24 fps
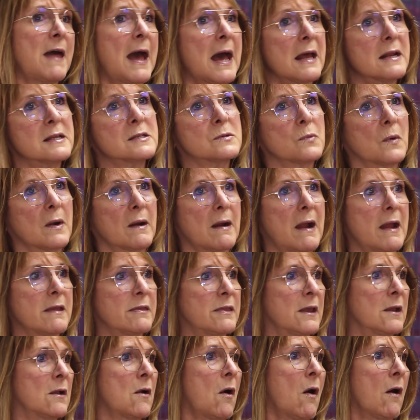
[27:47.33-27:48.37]
that is where I
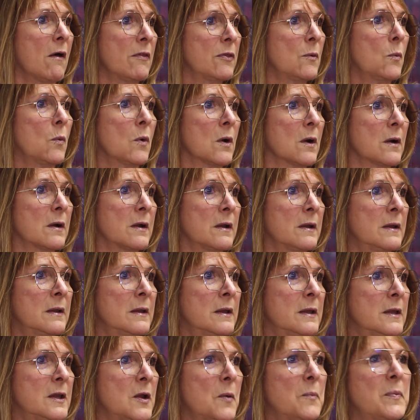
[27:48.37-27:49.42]
think all the work,
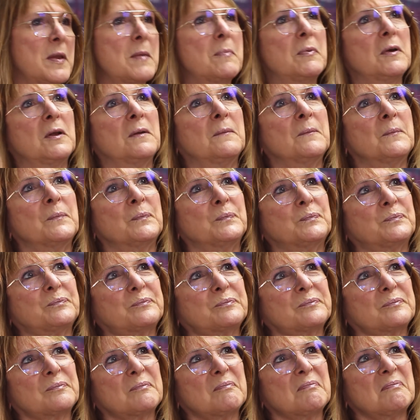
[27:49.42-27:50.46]
people
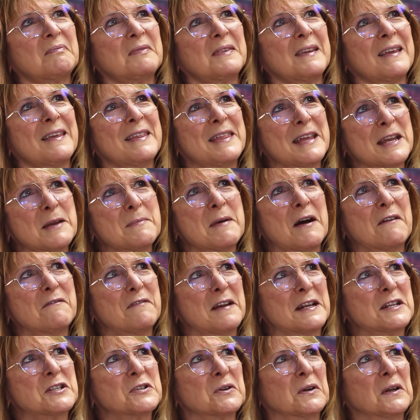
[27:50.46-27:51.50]
think
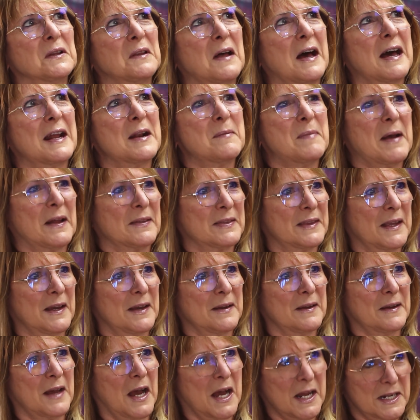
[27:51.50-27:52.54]
about venture a lot about
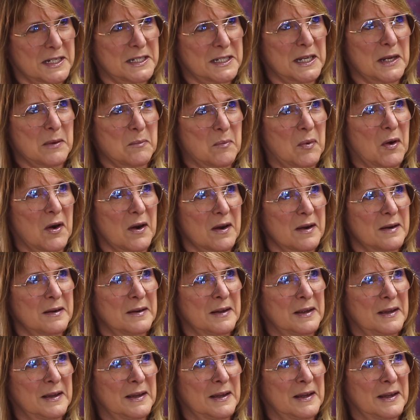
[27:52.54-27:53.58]
the hunting part.
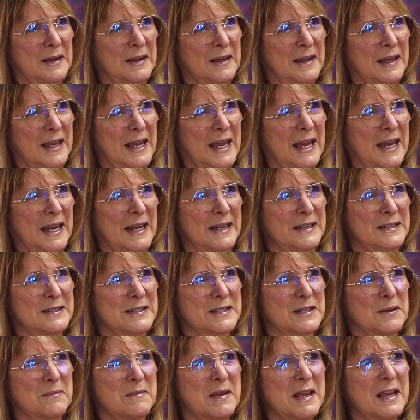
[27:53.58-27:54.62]

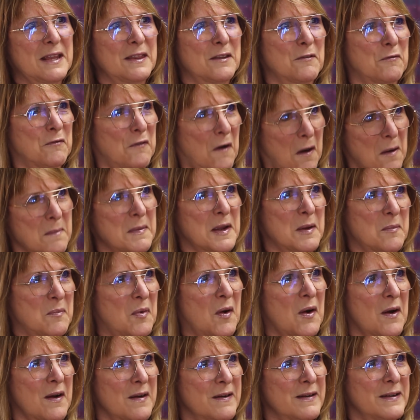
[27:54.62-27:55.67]
And to me, the farming
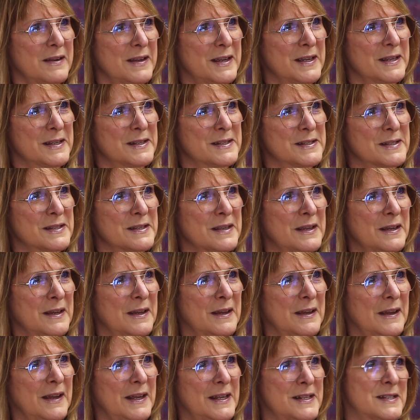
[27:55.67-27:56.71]
part is
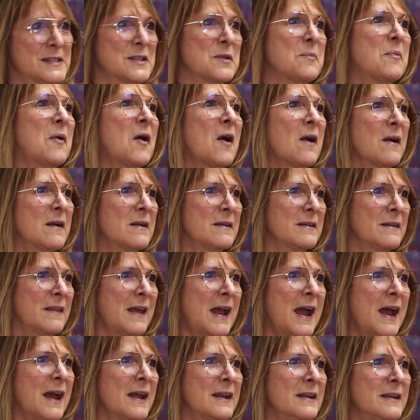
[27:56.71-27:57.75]
the part
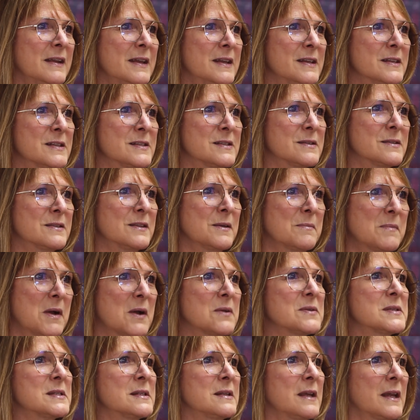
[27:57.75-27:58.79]
that is the
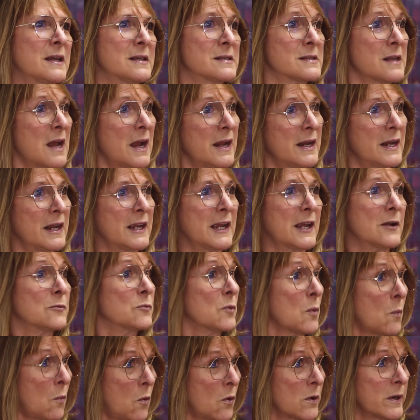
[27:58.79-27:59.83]
most exciting and
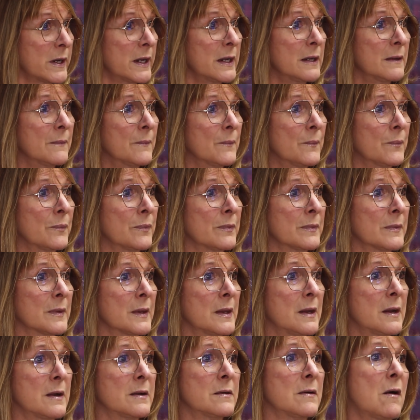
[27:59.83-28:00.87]
rewarding.
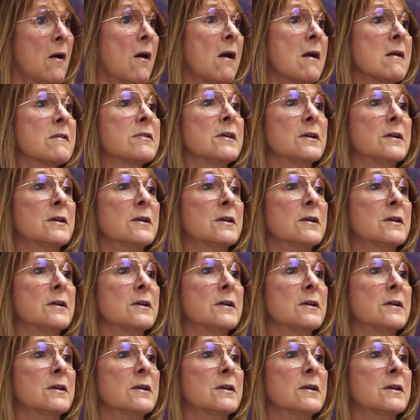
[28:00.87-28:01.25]
Or are